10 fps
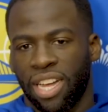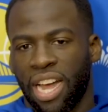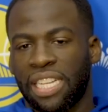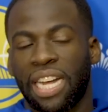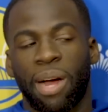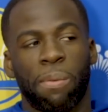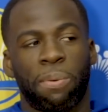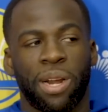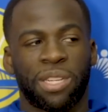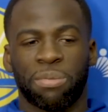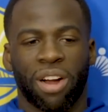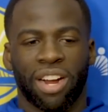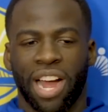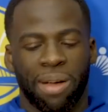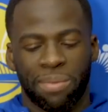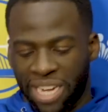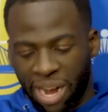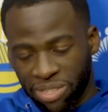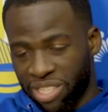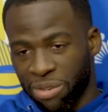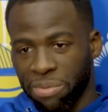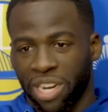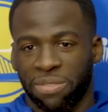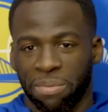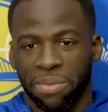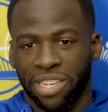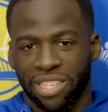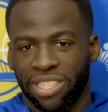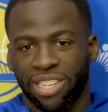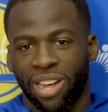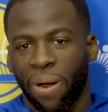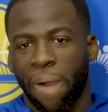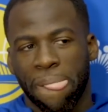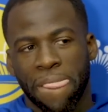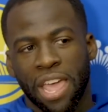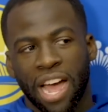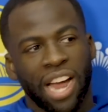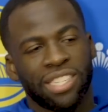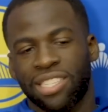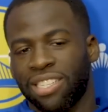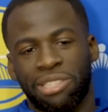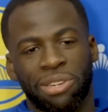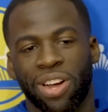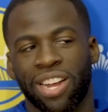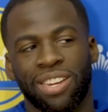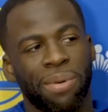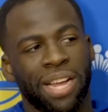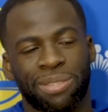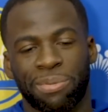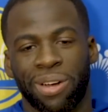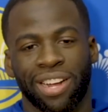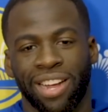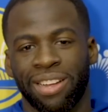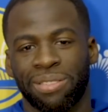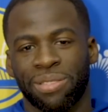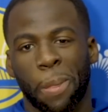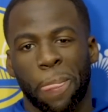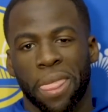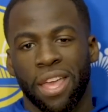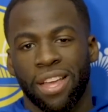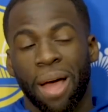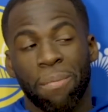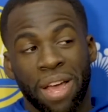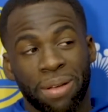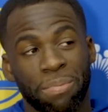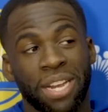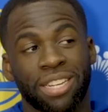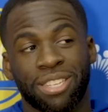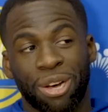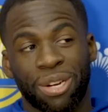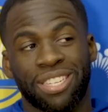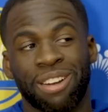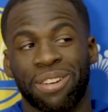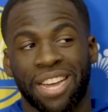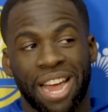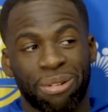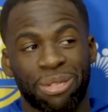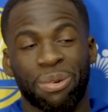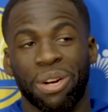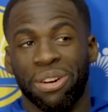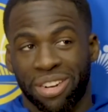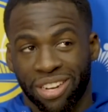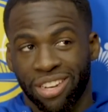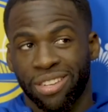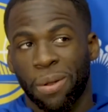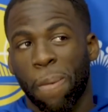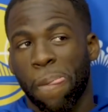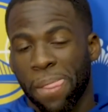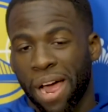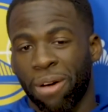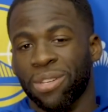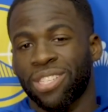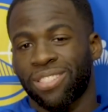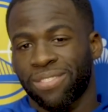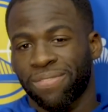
I think I'm a pretty smart guy, but that was too much for me. So I just enjoyed the basketball games. That Minnesota Denver game was real good that was